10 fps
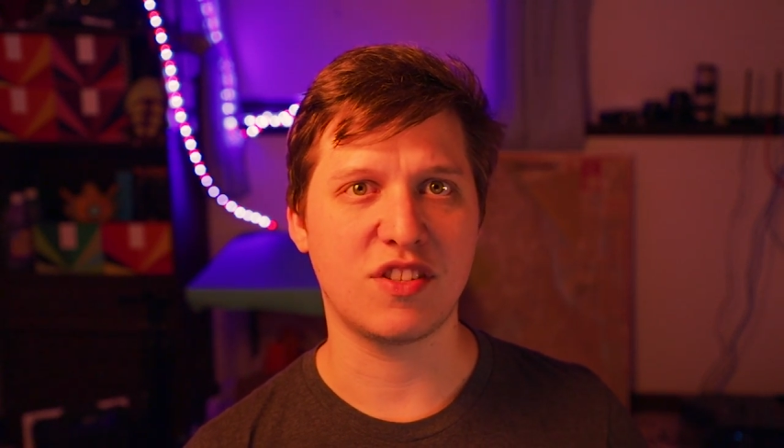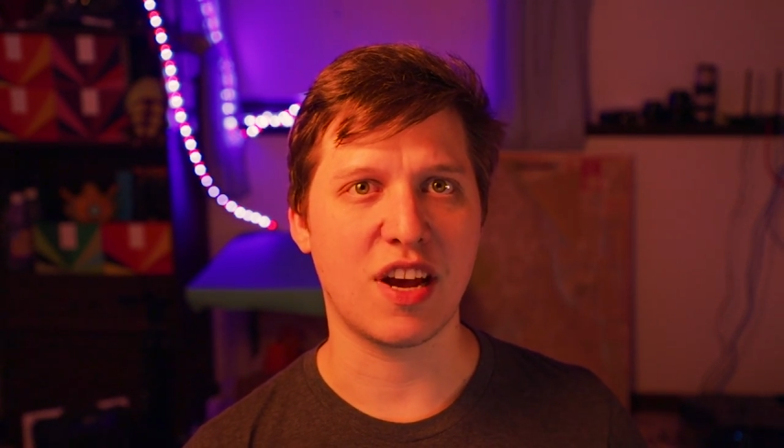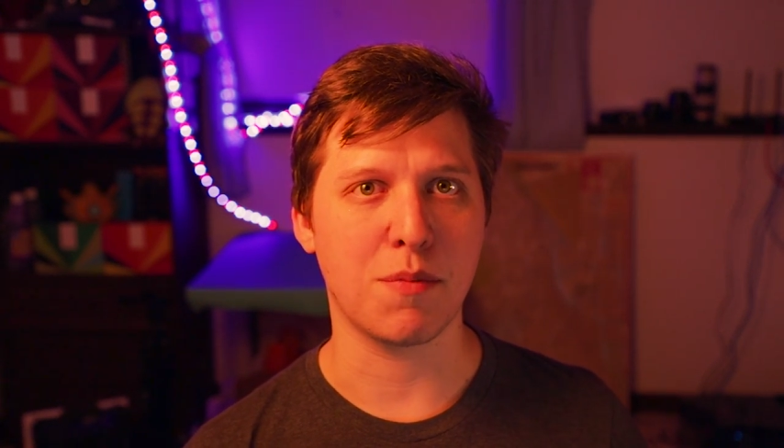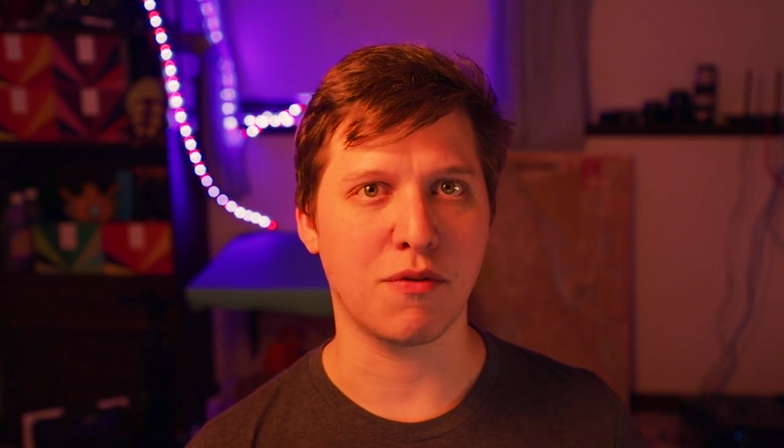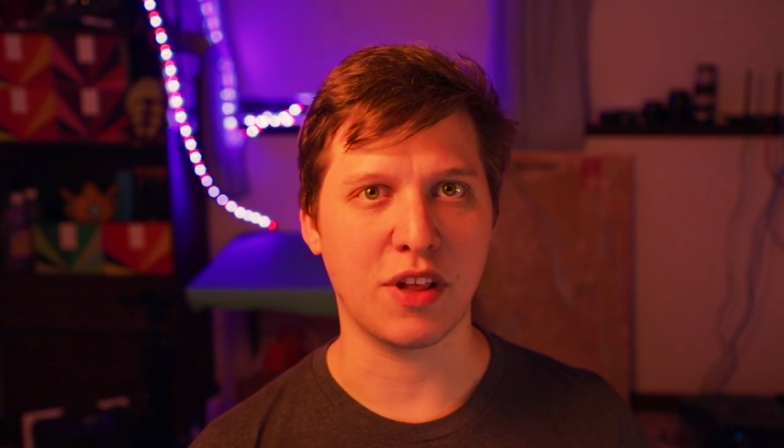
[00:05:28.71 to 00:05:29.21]

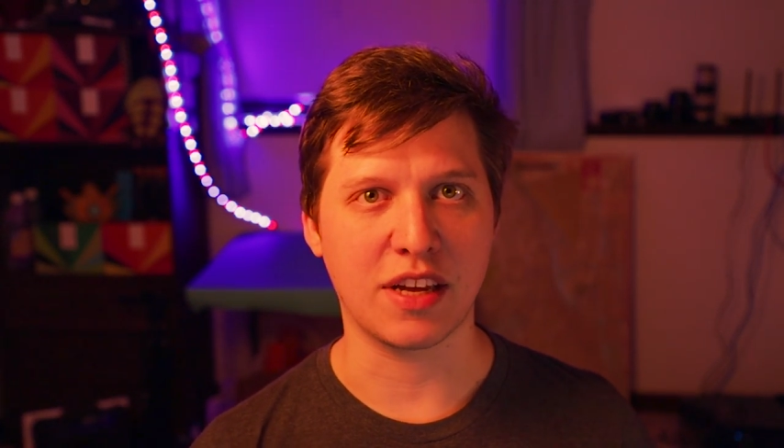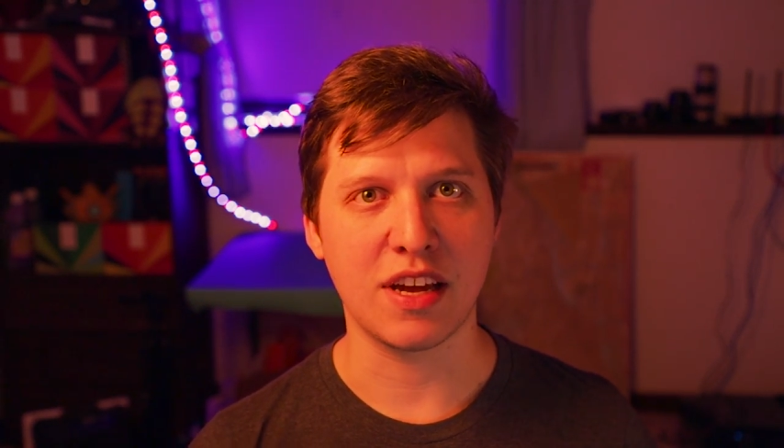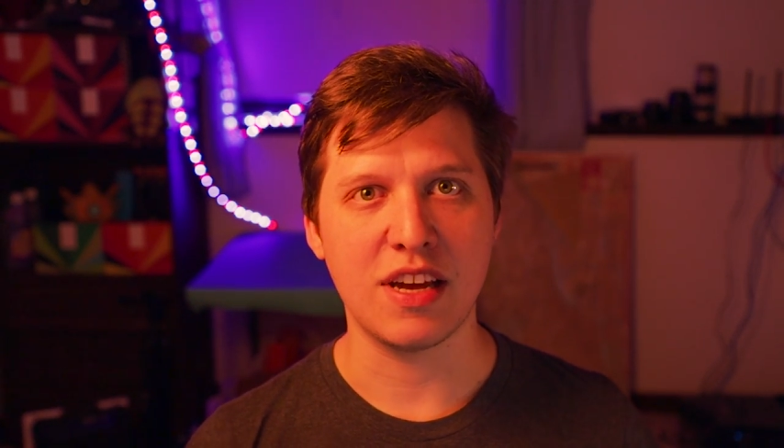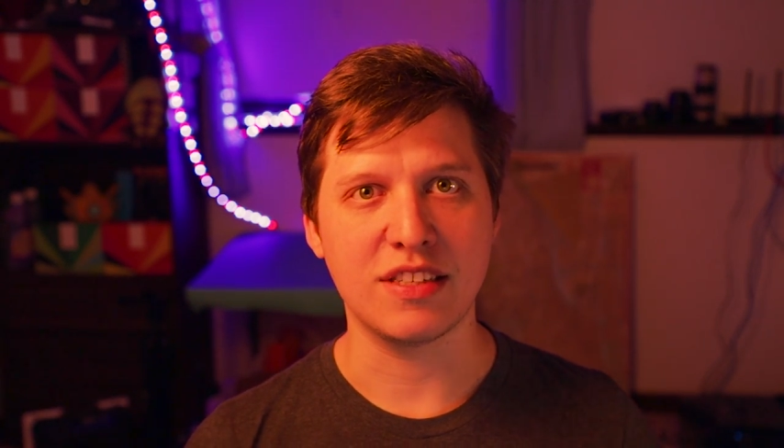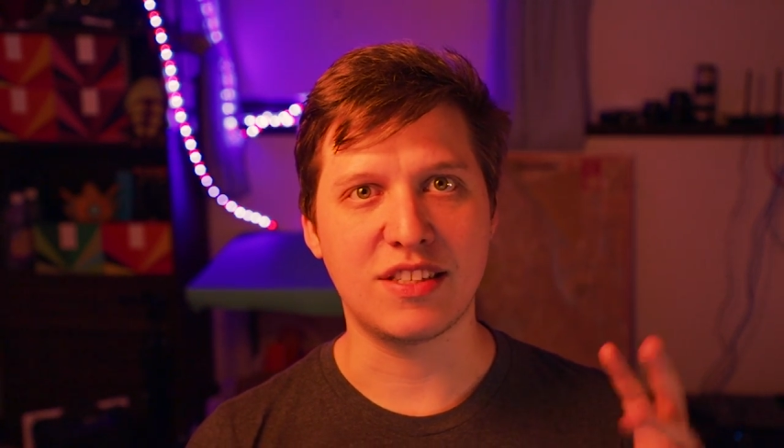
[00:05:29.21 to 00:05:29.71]
type of like
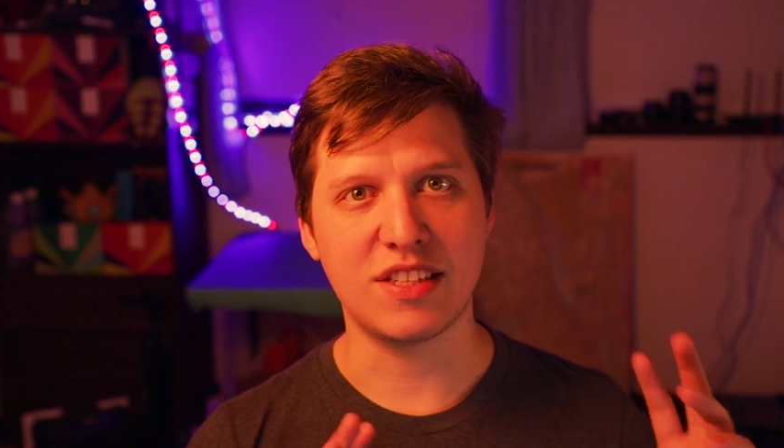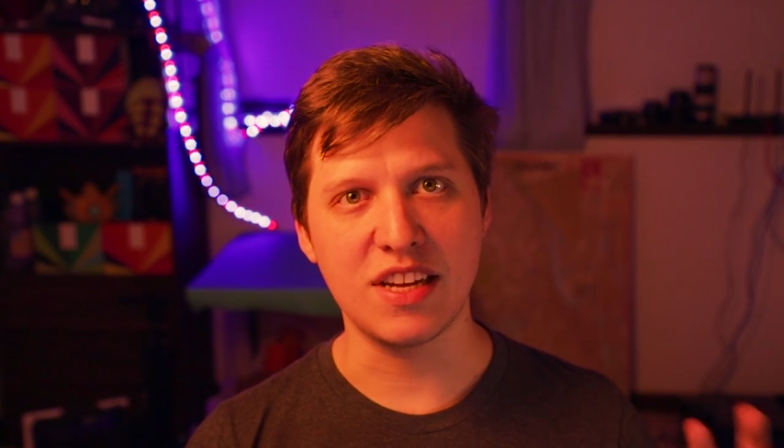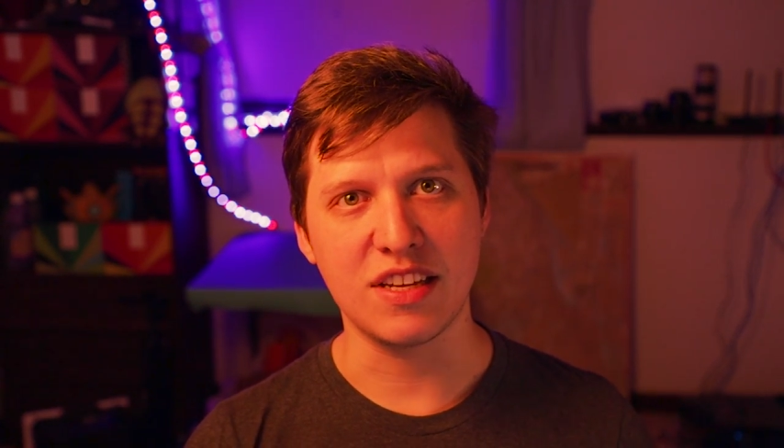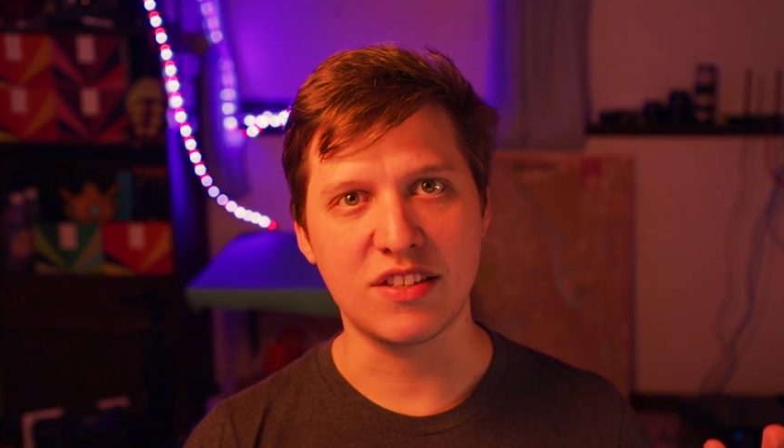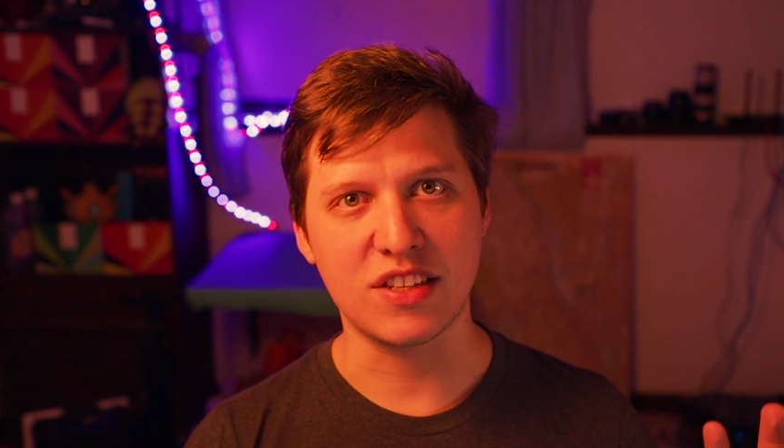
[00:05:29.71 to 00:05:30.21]

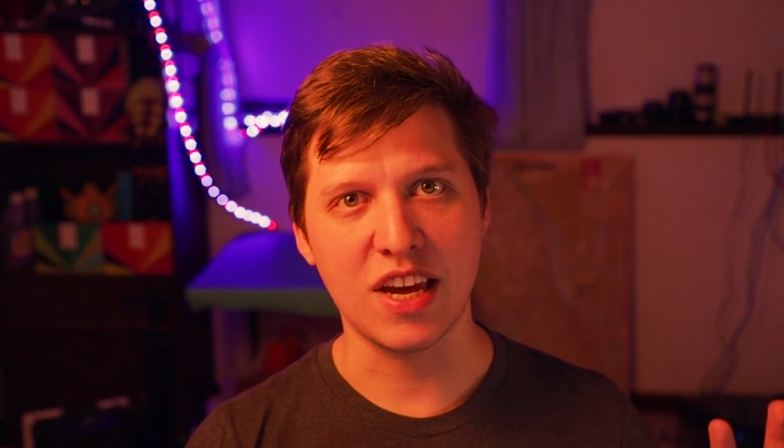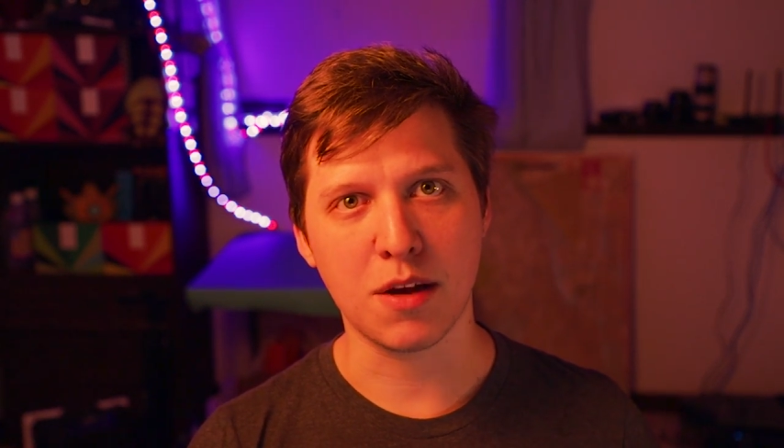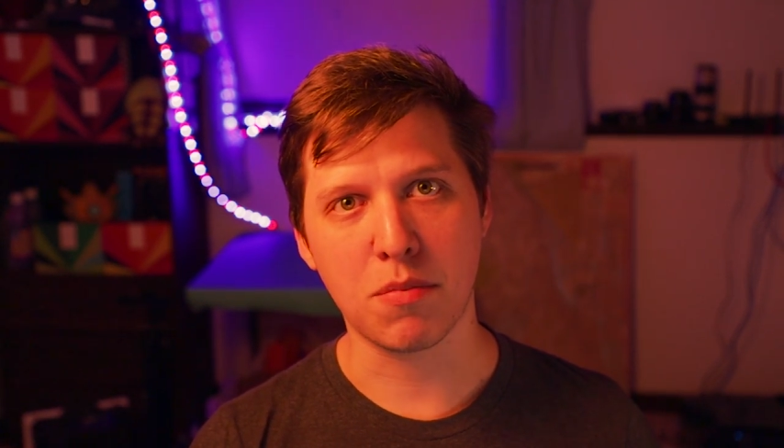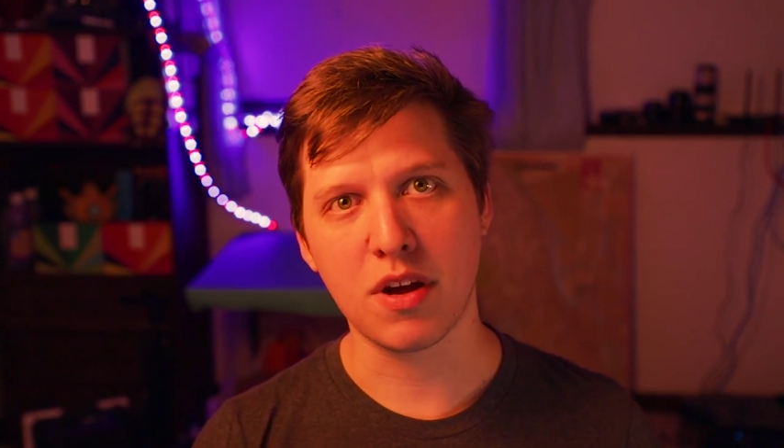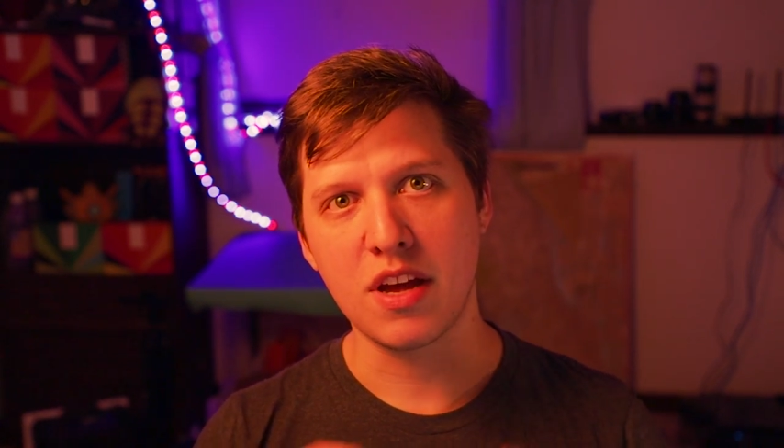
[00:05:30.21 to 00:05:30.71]
cityscape